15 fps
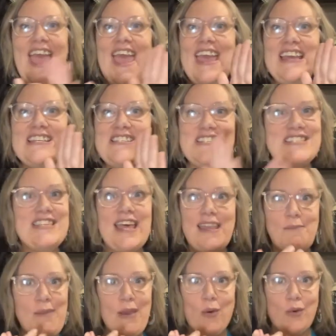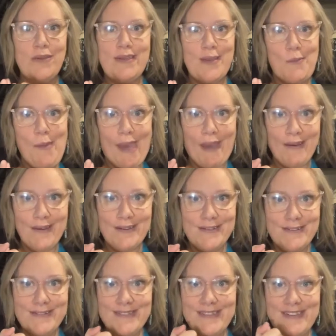it's just the enemy holding you back.
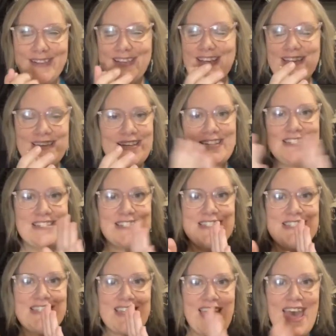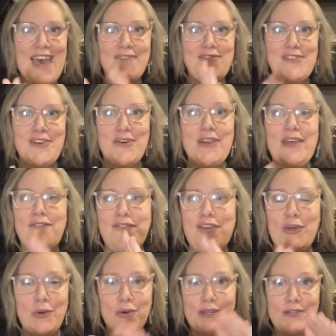You just have to do it. If
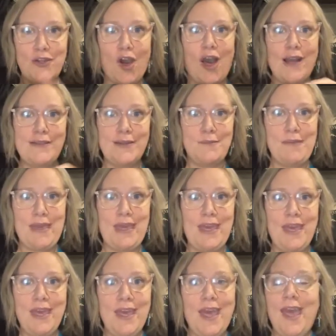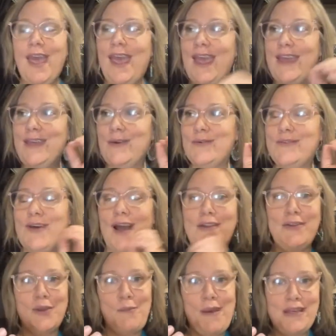you can talk to me, and you can
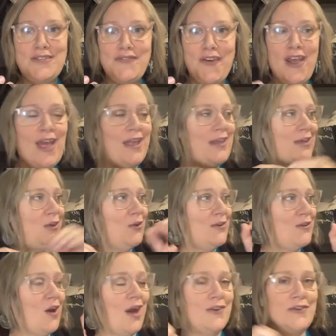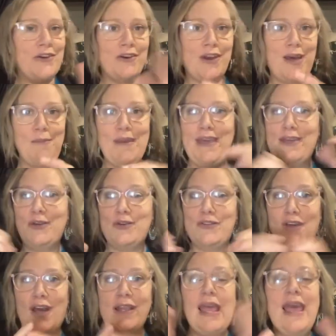talk to your best friend, and you can talk to your hubby,
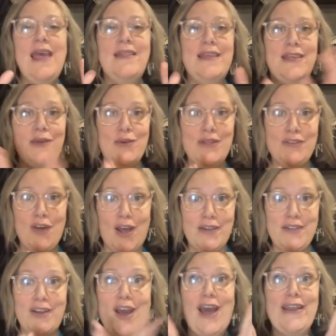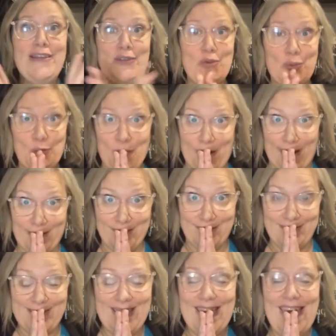then you can talk to God and you can pray.
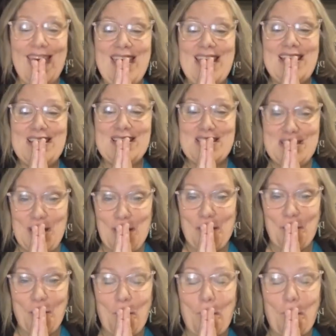So,